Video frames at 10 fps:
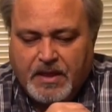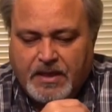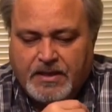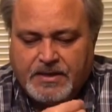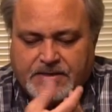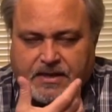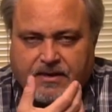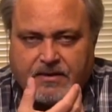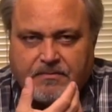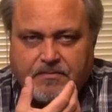It's got
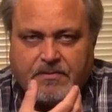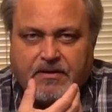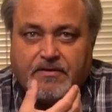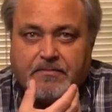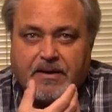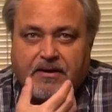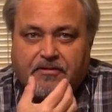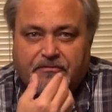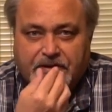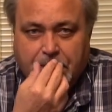a lovely
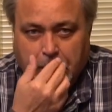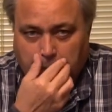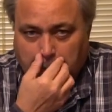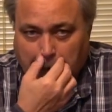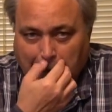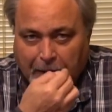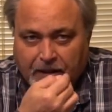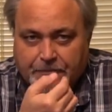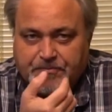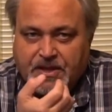mouthfeel,
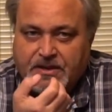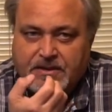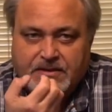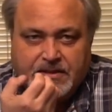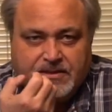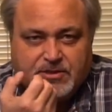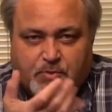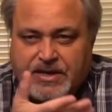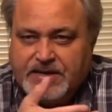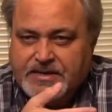and the
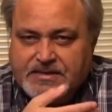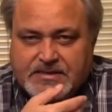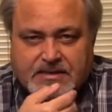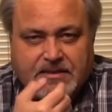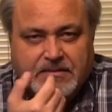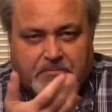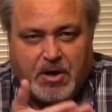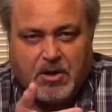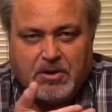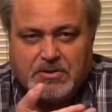sweetness and the
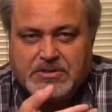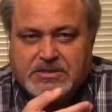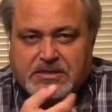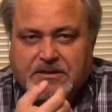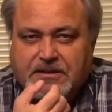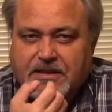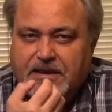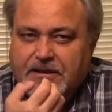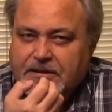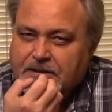malts and
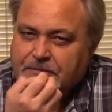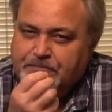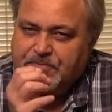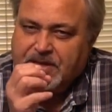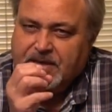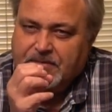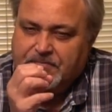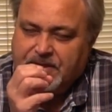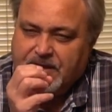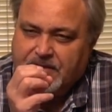the
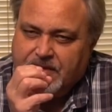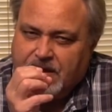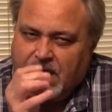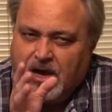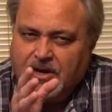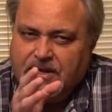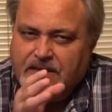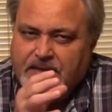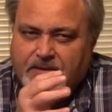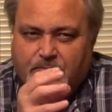
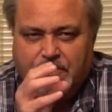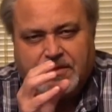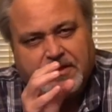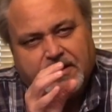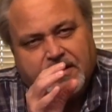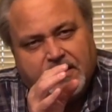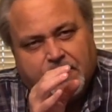honey with the